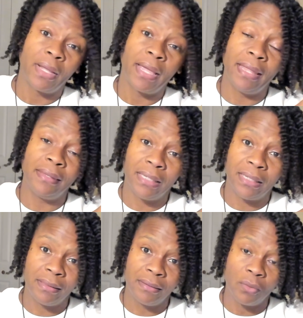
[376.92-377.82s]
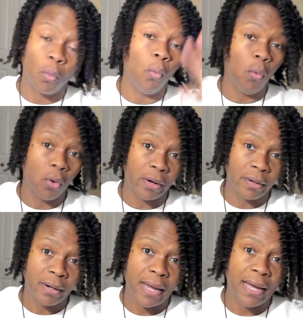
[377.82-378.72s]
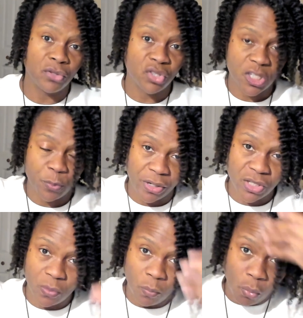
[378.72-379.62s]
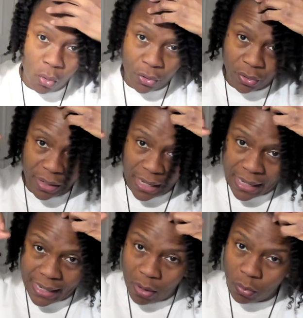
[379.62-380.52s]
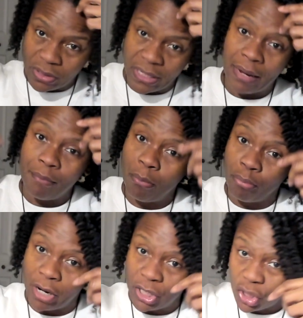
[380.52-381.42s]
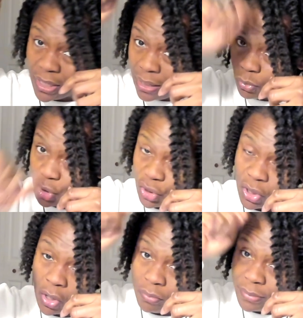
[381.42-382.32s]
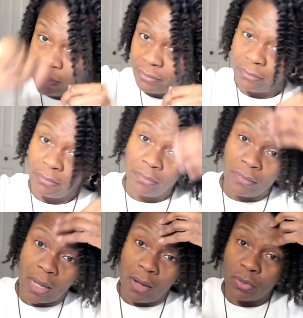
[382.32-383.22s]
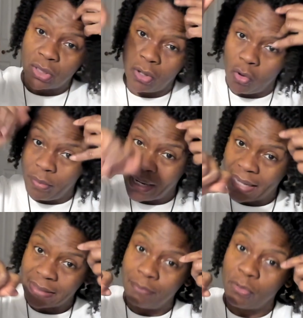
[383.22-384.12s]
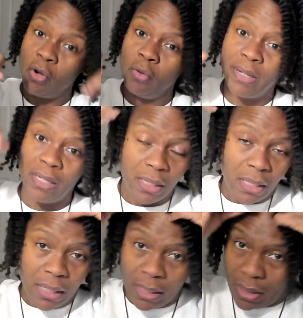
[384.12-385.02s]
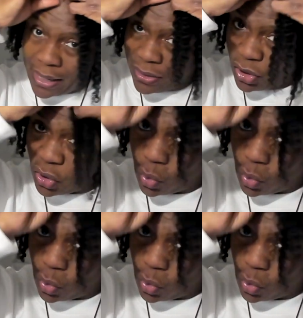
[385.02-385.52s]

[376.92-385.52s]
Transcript: and then, or I'll just spray some water and I will take my brush and I will just comb it. I was combing as I'm combing it and I just